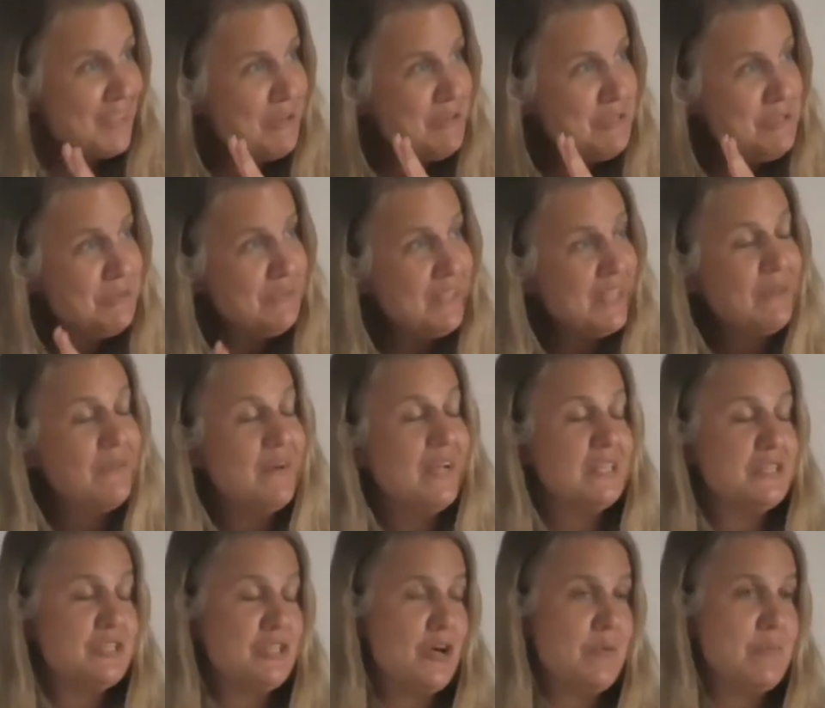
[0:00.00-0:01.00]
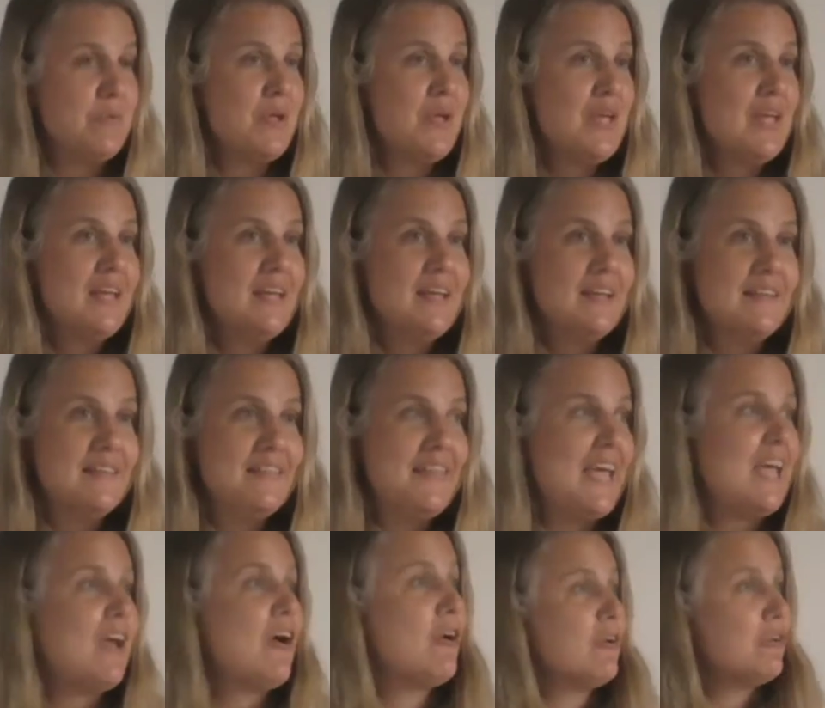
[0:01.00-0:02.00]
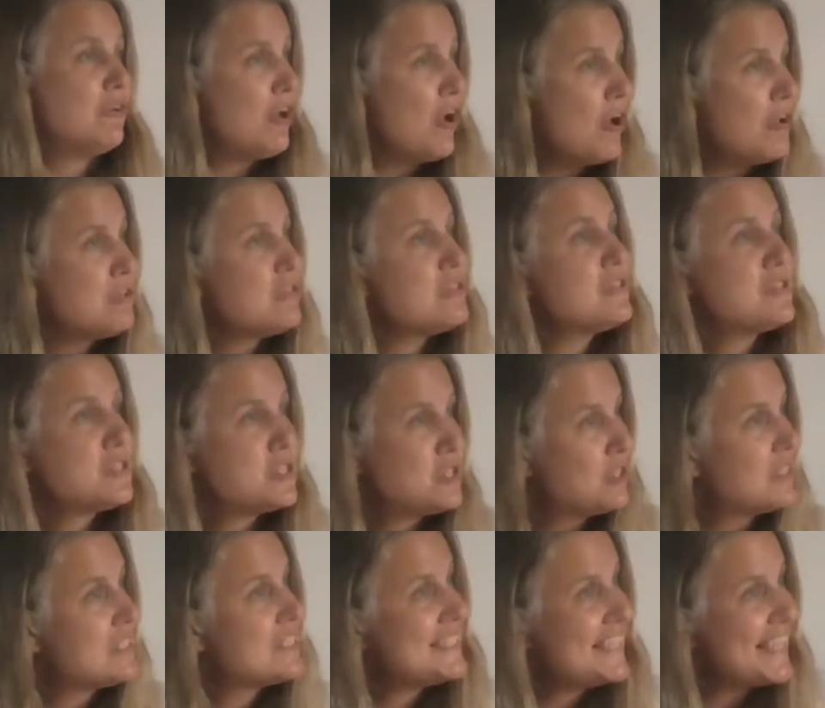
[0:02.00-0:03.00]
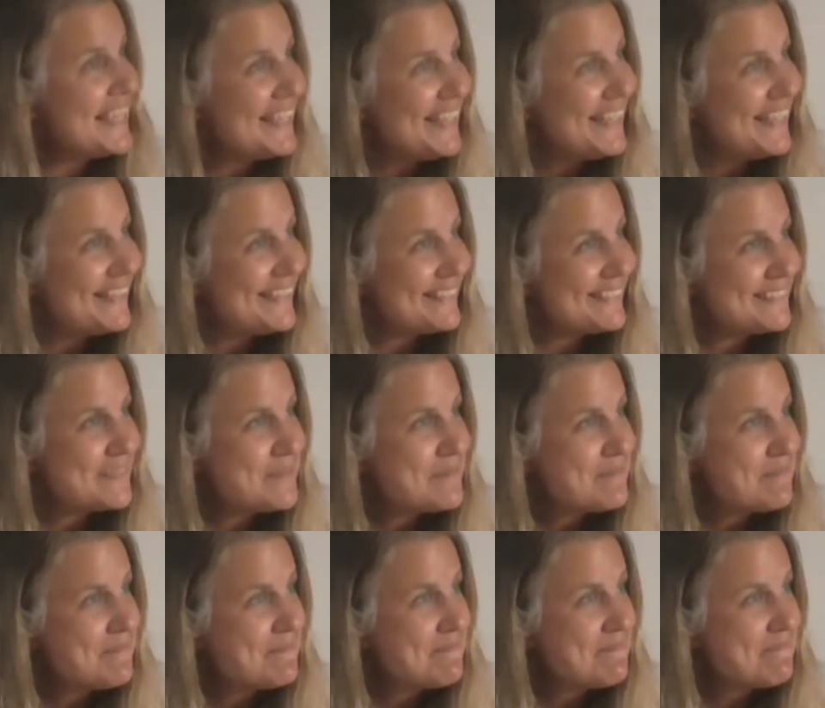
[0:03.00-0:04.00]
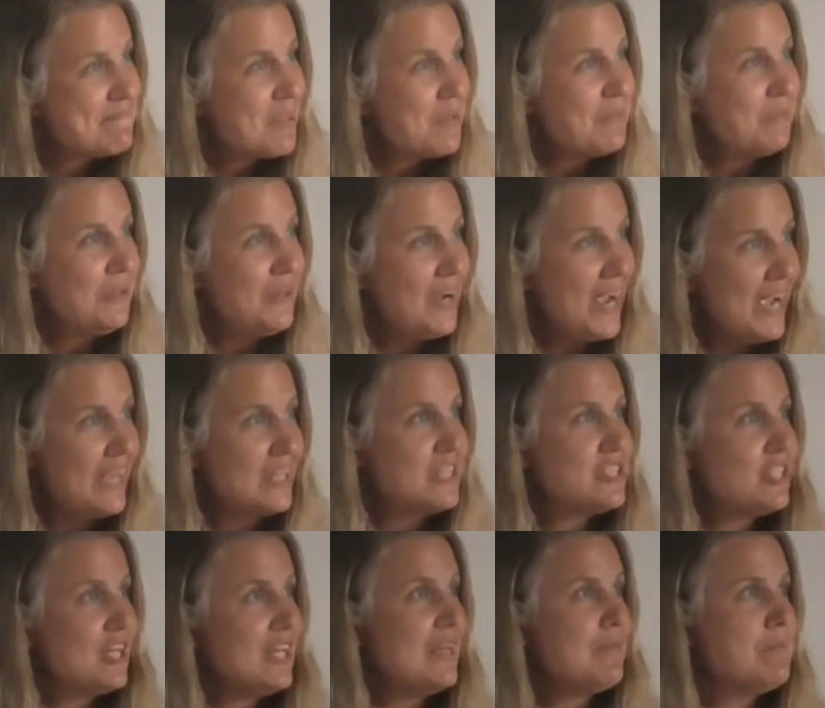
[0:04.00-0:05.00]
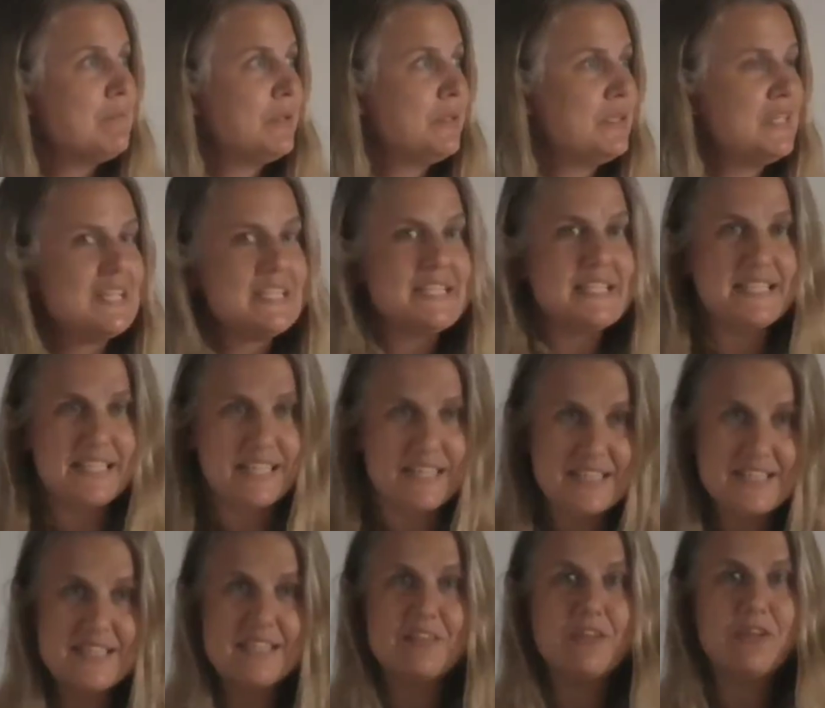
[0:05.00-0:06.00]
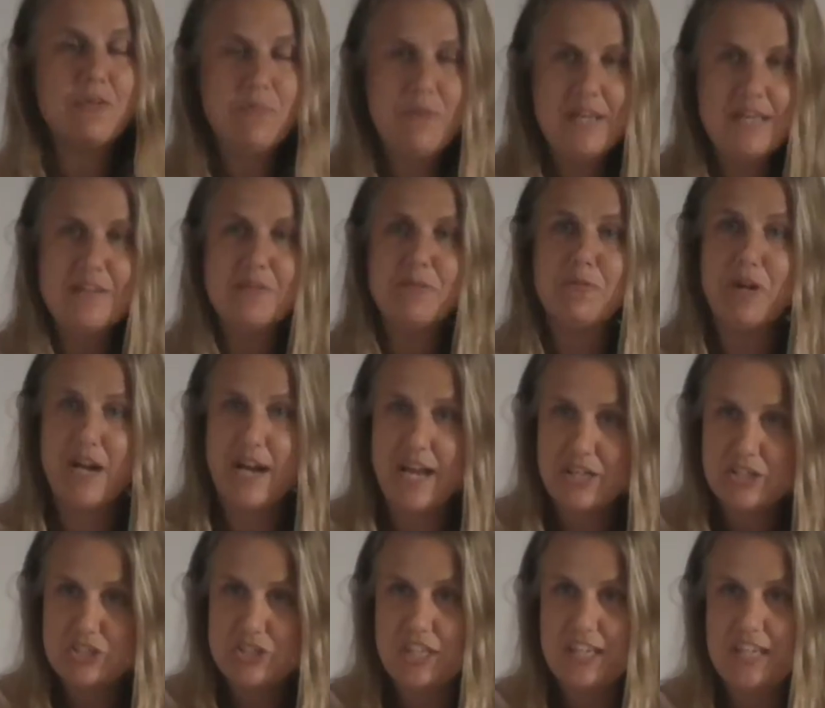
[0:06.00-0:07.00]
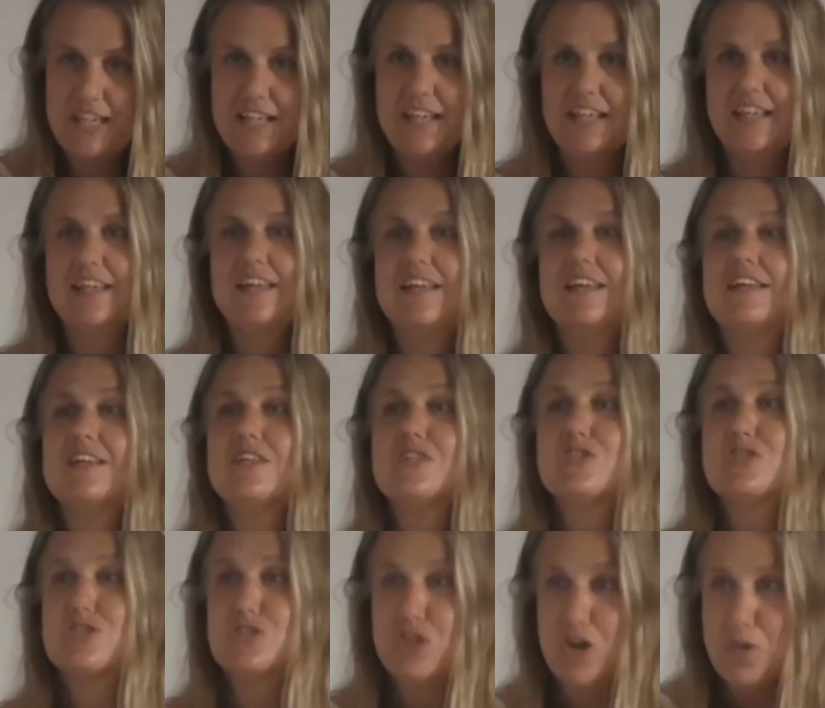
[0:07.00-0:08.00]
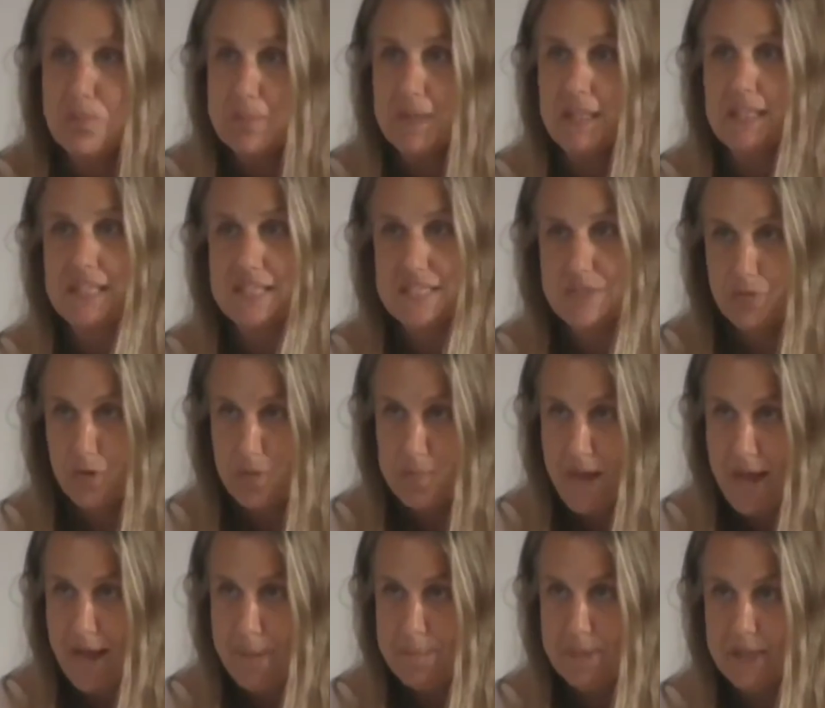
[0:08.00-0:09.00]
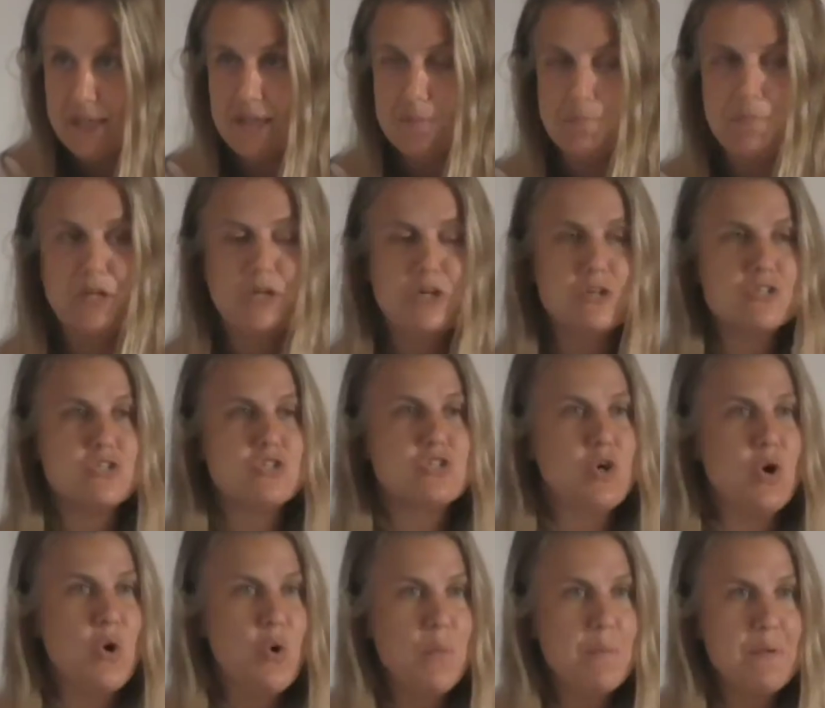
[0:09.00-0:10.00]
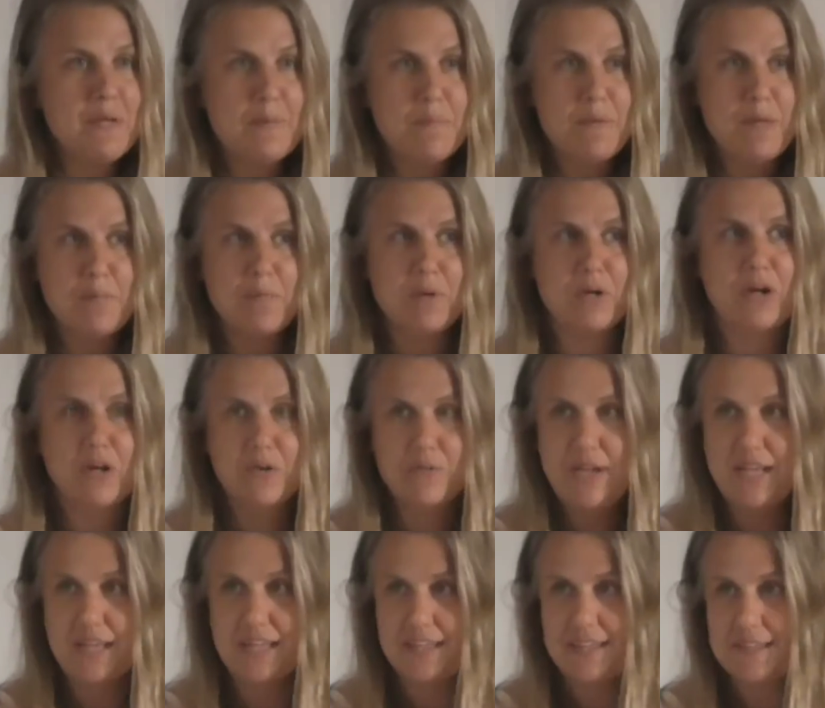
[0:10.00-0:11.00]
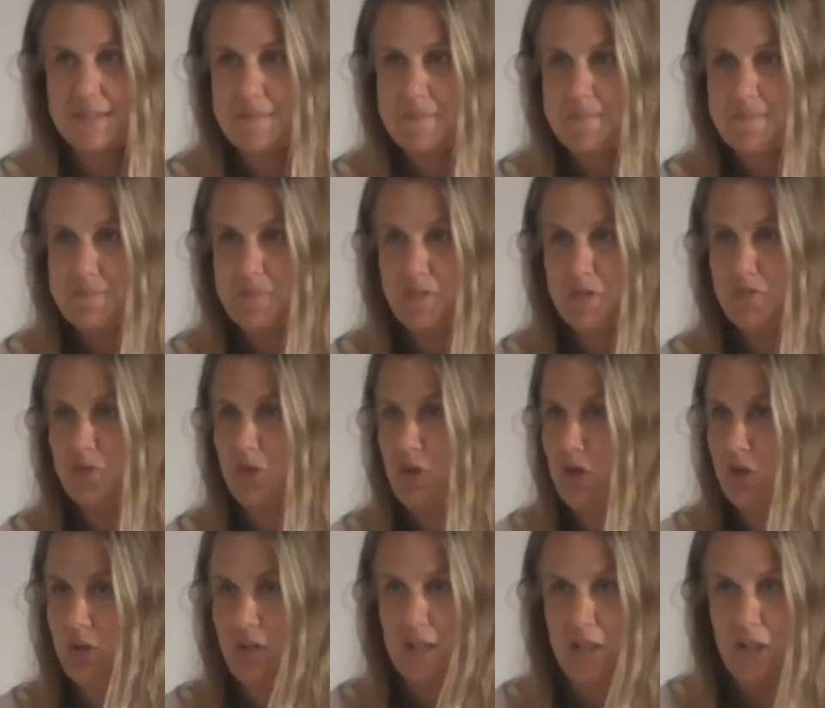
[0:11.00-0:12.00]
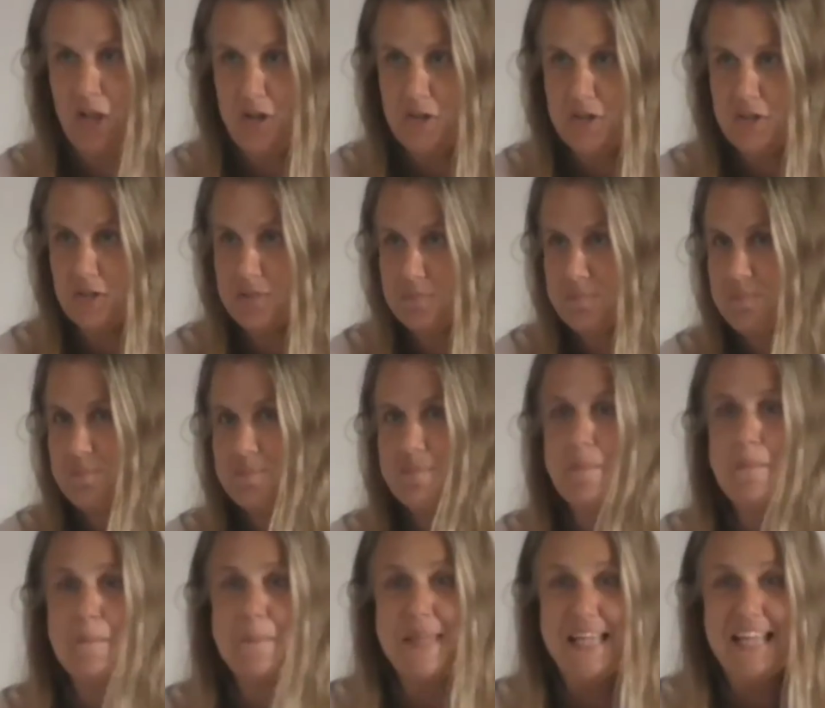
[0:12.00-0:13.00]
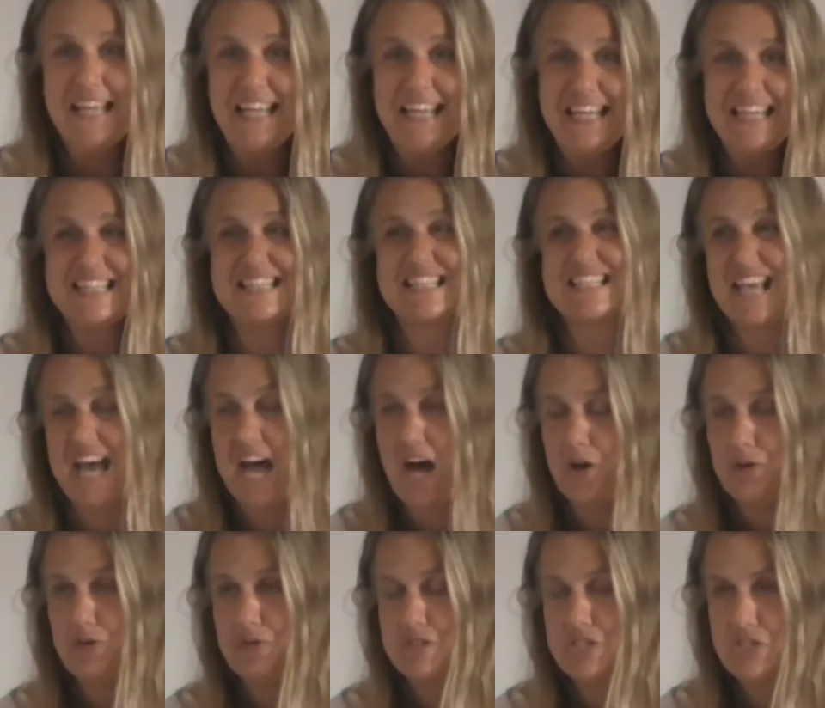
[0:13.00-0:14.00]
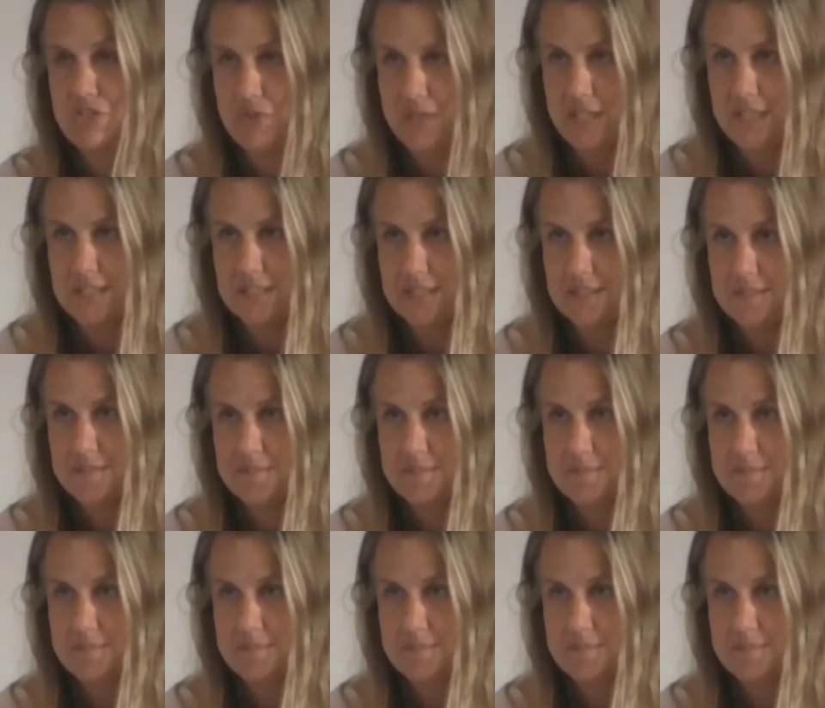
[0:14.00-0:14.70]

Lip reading: We're doing a great job. They are not succeeding. We're actually putting sticks in the wheel. We're actually stopping this from happening because so many people are awake. If you look at London, millions out on the street.